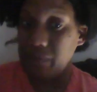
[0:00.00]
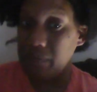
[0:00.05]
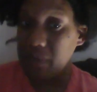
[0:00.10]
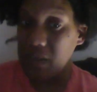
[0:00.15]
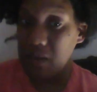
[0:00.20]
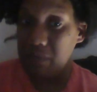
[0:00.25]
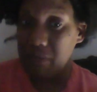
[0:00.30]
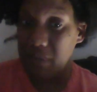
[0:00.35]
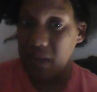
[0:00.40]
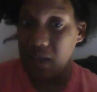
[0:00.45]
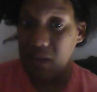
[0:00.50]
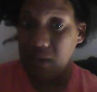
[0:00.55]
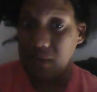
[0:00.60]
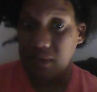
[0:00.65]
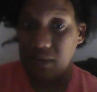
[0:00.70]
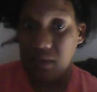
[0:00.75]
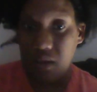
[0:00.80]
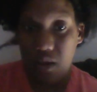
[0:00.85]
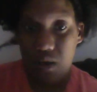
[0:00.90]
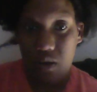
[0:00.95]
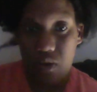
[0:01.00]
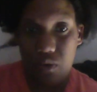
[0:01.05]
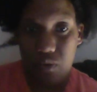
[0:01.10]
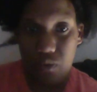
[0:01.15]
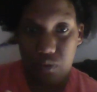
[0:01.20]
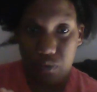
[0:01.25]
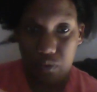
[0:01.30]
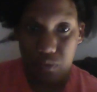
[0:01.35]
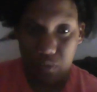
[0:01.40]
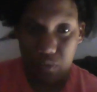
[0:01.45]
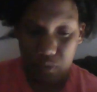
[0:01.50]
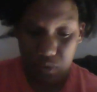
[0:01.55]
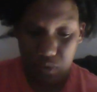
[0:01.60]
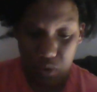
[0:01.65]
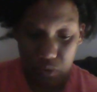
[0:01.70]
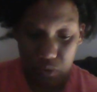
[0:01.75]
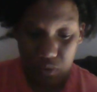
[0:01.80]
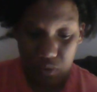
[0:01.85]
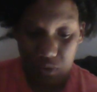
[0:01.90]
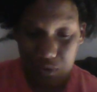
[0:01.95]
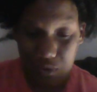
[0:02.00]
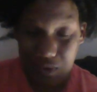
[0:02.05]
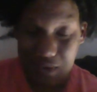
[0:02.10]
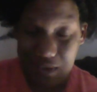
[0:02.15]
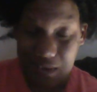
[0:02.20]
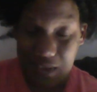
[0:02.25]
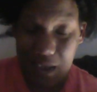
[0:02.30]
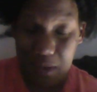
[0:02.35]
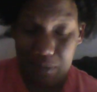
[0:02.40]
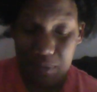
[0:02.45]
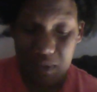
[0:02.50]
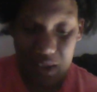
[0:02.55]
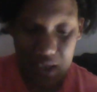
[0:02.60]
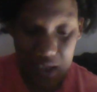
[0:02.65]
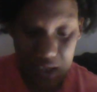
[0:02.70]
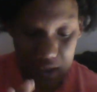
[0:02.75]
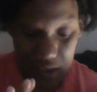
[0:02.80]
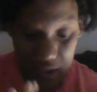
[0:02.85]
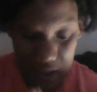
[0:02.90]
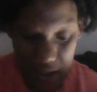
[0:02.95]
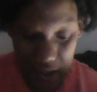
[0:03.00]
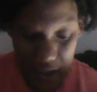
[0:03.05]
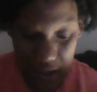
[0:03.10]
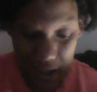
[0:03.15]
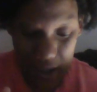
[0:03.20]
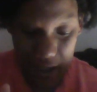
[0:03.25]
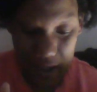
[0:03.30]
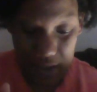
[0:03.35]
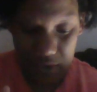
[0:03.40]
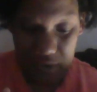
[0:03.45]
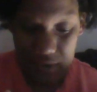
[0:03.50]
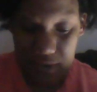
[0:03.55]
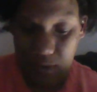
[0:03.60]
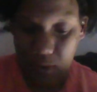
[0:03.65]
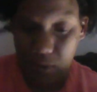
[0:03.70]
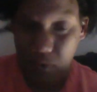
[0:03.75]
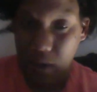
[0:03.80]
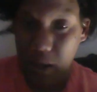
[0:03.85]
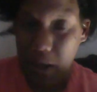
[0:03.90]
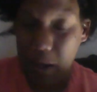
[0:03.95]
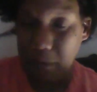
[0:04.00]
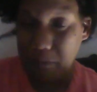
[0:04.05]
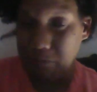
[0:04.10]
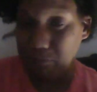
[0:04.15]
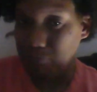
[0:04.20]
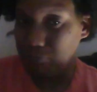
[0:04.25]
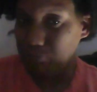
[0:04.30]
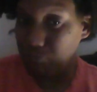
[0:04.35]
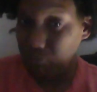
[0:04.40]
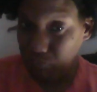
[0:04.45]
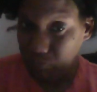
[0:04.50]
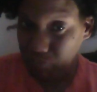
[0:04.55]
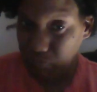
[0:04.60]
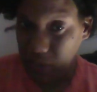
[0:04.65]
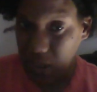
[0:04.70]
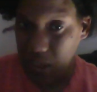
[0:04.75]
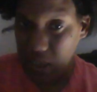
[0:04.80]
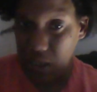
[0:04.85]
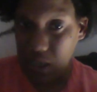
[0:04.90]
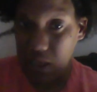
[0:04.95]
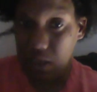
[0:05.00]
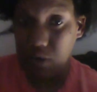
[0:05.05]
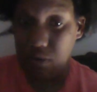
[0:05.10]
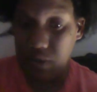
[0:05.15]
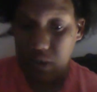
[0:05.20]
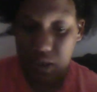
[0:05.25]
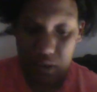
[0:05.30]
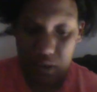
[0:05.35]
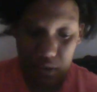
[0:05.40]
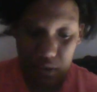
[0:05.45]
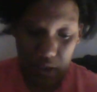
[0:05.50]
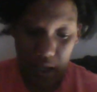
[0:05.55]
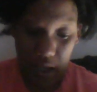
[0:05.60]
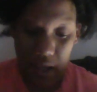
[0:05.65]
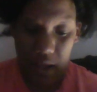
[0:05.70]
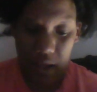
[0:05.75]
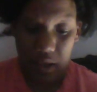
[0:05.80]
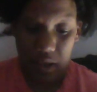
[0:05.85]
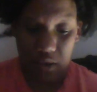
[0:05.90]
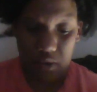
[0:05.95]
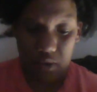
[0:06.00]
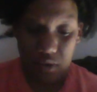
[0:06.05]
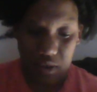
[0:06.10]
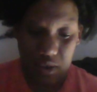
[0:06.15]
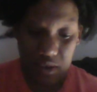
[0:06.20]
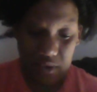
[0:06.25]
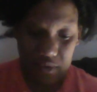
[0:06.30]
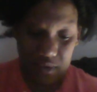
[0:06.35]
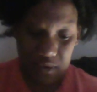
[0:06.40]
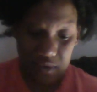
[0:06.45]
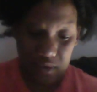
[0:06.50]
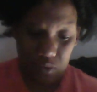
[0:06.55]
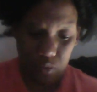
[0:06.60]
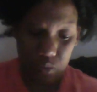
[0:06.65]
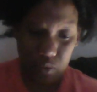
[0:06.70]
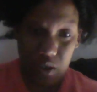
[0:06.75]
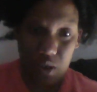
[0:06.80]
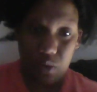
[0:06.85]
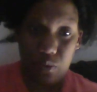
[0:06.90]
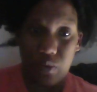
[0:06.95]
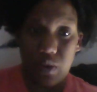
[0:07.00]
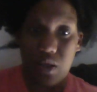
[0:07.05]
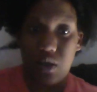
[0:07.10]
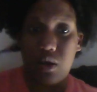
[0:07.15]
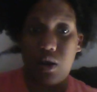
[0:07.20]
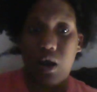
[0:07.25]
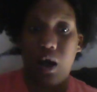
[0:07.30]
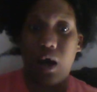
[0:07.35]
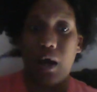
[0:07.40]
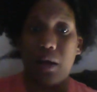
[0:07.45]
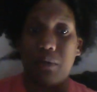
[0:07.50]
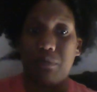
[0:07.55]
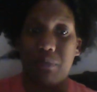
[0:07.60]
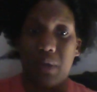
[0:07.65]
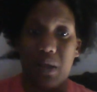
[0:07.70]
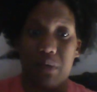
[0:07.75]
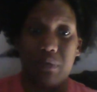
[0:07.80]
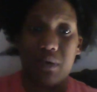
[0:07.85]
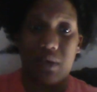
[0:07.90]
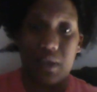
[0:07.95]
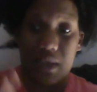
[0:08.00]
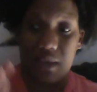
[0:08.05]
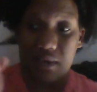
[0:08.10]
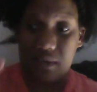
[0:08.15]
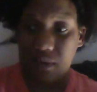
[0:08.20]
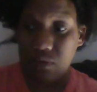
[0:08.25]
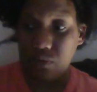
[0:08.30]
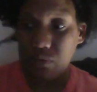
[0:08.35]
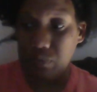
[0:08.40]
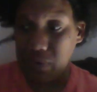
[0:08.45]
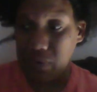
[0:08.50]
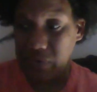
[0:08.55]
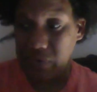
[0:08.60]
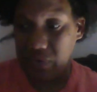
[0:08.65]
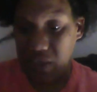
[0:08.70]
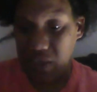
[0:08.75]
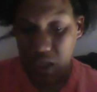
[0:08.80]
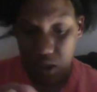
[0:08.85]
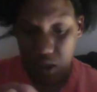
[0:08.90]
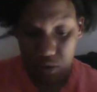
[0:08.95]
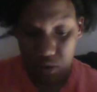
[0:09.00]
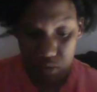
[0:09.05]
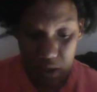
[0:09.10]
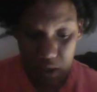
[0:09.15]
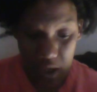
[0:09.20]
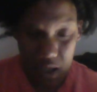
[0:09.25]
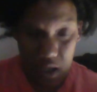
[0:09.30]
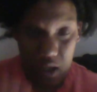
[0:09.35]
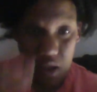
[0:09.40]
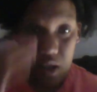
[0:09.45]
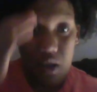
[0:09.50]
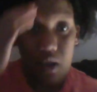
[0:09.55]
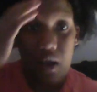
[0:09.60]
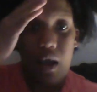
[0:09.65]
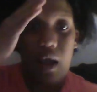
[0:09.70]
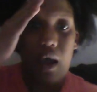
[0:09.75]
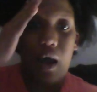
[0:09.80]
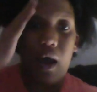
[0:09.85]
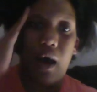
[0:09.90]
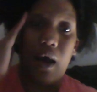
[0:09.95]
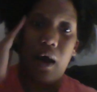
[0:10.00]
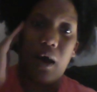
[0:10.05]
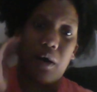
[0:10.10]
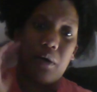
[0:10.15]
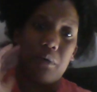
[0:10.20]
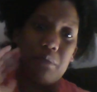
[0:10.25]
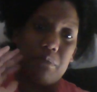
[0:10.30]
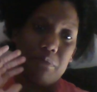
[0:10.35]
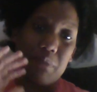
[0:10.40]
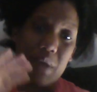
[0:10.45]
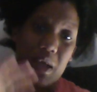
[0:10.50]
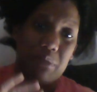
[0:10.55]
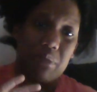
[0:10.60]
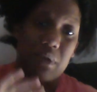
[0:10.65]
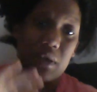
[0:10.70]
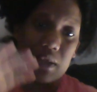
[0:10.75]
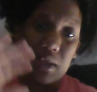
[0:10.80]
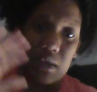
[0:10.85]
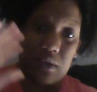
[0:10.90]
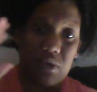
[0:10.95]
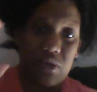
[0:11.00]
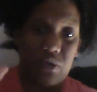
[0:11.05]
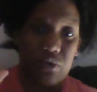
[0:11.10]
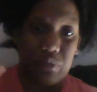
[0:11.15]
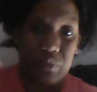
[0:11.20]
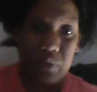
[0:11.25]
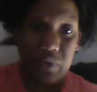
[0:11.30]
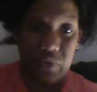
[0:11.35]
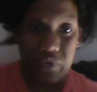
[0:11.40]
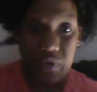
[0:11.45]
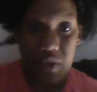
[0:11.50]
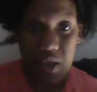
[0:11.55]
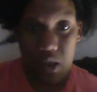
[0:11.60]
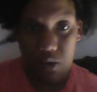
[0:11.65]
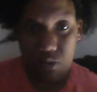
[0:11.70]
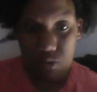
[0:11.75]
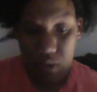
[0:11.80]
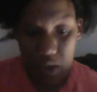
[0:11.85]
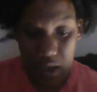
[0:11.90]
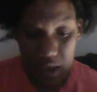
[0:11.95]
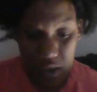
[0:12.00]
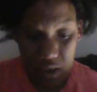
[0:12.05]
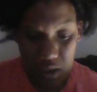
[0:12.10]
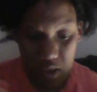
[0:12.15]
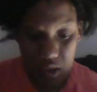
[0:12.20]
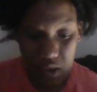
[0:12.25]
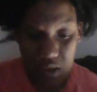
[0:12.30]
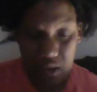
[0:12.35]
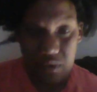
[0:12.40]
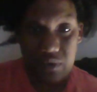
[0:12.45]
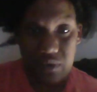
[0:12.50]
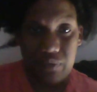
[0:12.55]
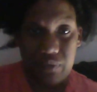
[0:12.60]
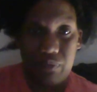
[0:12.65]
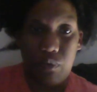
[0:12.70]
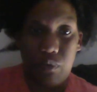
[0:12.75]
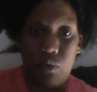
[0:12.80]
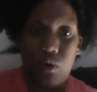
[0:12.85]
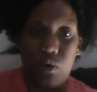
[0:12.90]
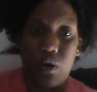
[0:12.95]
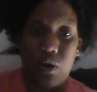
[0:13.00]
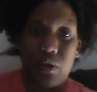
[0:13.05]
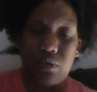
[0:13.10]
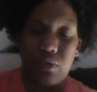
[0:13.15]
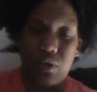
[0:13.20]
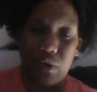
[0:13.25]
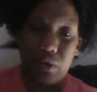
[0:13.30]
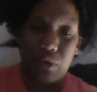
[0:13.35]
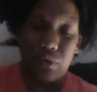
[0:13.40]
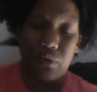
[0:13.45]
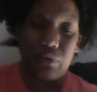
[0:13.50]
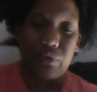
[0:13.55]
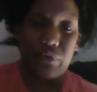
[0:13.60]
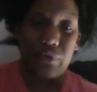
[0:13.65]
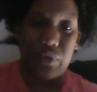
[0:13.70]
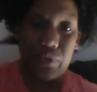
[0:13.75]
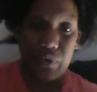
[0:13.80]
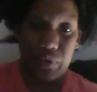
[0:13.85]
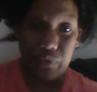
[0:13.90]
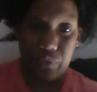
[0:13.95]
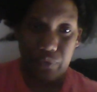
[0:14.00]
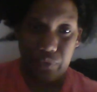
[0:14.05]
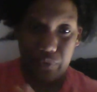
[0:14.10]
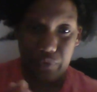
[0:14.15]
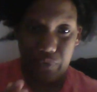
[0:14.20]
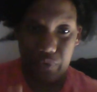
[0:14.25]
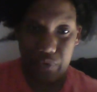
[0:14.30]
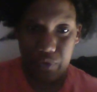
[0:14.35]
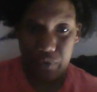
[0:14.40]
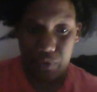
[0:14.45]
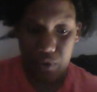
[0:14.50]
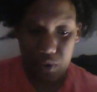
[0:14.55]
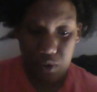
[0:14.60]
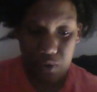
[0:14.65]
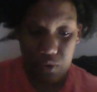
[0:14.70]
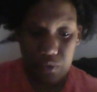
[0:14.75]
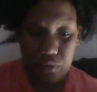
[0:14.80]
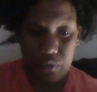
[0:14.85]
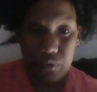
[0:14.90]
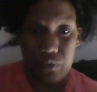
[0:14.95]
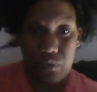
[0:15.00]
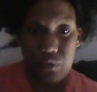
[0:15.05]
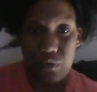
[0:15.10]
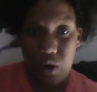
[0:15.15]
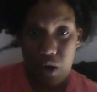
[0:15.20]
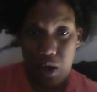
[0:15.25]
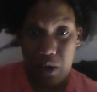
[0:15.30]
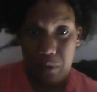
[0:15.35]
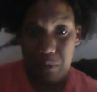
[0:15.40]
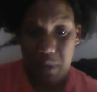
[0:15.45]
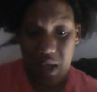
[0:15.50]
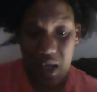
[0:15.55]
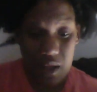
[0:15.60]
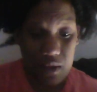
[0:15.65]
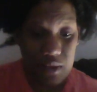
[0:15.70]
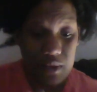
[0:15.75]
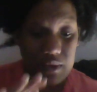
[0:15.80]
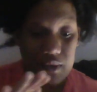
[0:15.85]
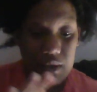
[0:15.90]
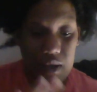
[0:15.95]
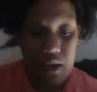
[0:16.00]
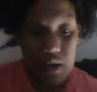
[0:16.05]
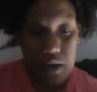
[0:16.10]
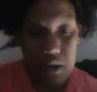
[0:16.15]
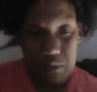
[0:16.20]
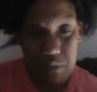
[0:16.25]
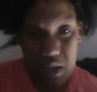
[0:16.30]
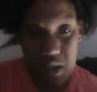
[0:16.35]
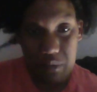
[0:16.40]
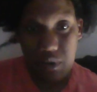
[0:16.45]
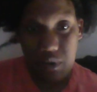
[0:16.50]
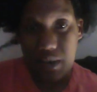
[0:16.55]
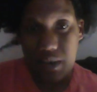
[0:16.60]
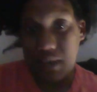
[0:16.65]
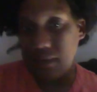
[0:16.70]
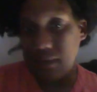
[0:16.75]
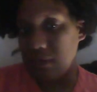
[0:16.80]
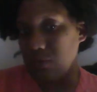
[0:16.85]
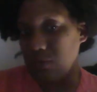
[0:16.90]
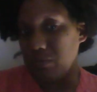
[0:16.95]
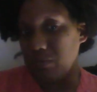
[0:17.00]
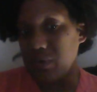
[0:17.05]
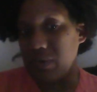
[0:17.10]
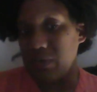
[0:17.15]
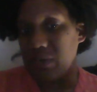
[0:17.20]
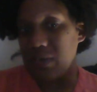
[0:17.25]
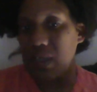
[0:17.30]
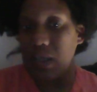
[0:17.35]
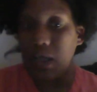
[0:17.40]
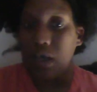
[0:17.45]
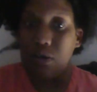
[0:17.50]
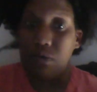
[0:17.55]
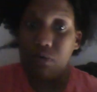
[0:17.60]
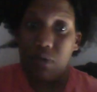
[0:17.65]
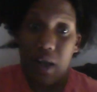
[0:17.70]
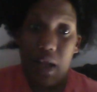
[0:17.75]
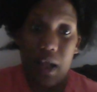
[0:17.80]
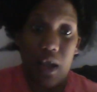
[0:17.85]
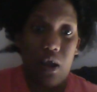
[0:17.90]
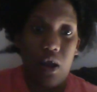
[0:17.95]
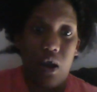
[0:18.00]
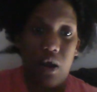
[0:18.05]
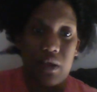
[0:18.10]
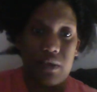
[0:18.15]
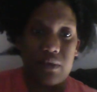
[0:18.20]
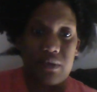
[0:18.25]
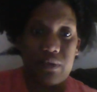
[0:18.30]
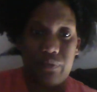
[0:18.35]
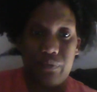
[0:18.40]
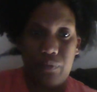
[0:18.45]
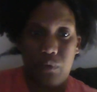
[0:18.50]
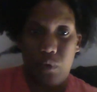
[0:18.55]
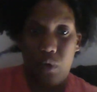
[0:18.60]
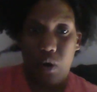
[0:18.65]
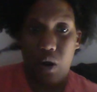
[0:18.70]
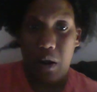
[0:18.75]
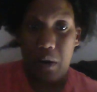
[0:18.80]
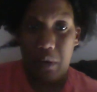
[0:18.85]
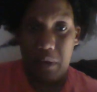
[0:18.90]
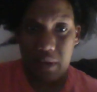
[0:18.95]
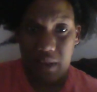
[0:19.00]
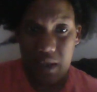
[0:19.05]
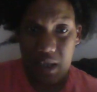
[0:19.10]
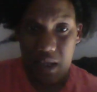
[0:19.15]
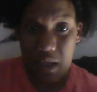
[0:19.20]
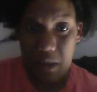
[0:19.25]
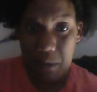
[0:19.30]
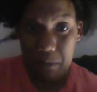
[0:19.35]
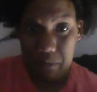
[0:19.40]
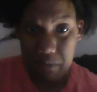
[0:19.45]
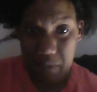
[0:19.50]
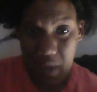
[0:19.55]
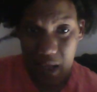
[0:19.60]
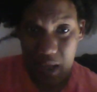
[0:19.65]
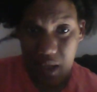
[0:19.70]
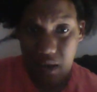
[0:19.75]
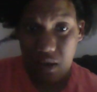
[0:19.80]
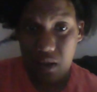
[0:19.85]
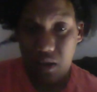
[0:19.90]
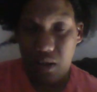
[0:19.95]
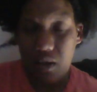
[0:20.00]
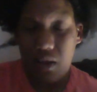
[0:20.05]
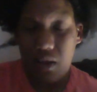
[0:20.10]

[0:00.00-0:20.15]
females who go through the same thing, and so he agreed, and this is where we got Maybelline Super Stay Gray. Maybelline Super Stay Red is for those who struggle, who are males. Maybelline Super Stay Gray is for the men.